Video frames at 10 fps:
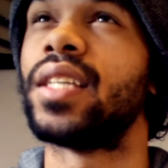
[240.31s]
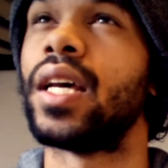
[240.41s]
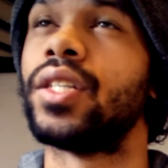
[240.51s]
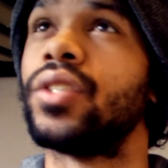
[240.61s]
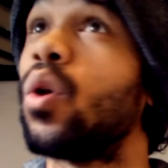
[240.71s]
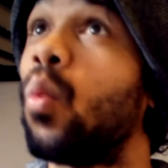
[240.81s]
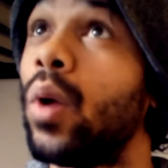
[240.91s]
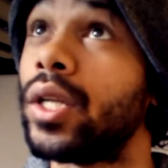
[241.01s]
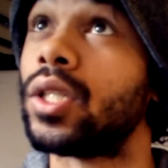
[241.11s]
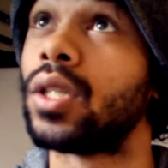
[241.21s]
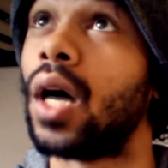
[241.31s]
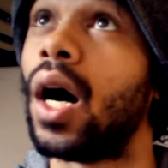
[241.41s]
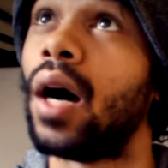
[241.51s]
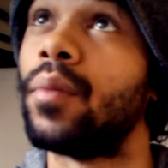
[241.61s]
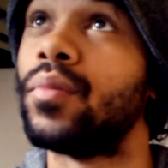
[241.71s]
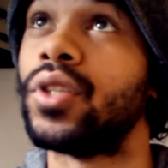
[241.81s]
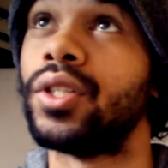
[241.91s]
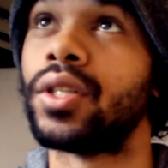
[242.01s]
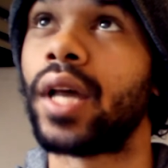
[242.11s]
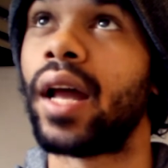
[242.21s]
say she's a witch. She
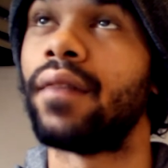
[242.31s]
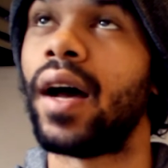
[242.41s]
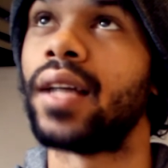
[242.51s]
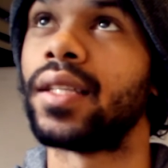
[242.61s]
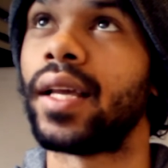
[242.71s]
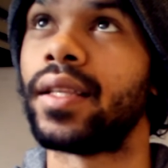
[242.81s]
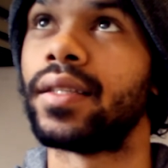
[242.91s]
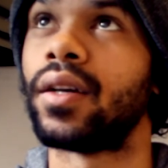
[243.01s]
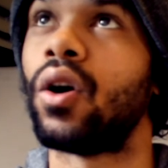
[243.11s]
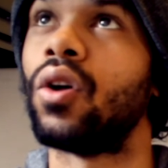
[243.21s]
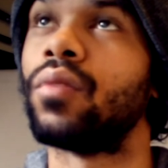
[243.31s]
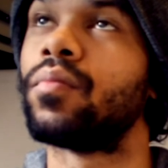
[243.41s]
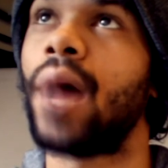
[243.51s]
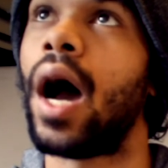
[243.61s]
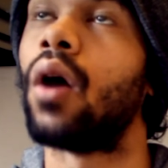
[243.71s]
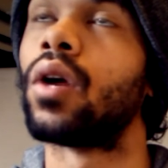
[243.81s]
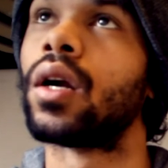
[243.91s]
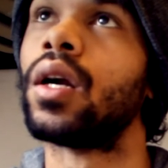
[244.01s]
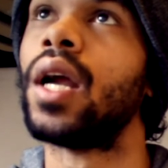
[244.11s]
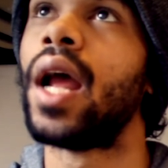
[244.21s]
just kind of has like this occult
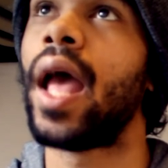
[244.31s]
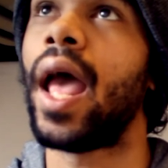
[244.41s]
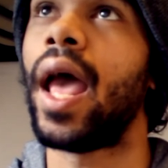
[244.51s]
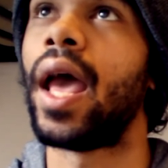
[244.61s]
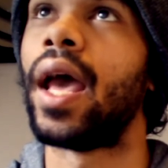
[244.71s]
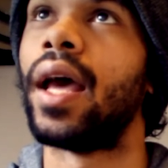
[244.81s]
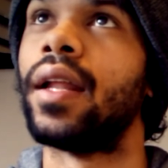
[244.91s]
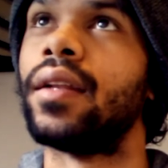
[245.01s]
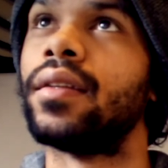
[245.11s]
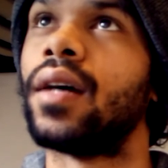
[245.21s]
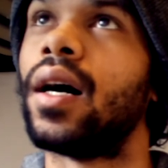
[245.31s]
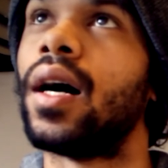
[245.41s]
power, and